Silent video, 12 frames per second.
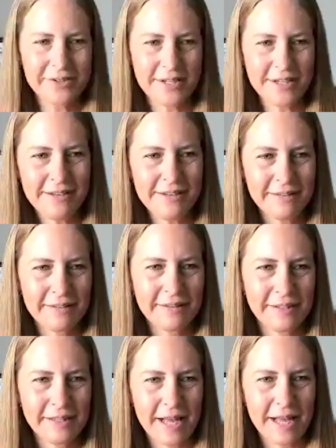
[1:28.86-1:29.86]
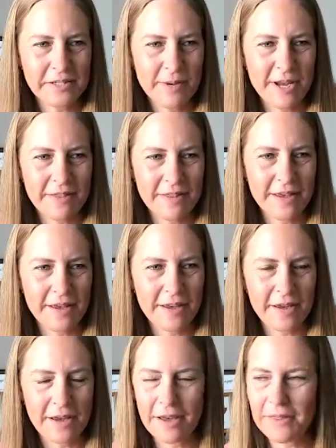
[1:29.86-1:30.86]
Susan. Glad to be on
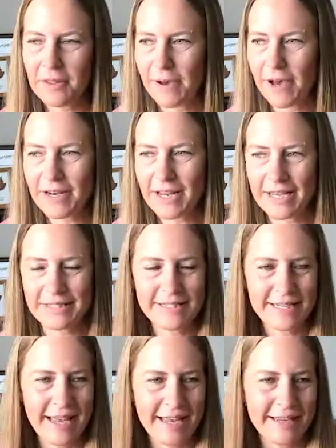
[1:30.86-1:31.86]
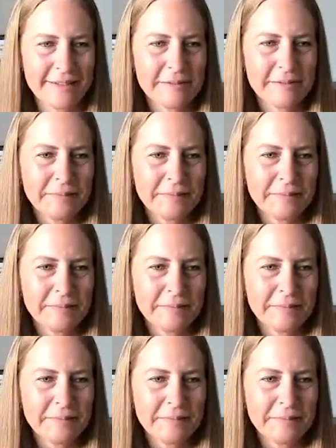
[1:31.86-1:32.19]
the podcast today.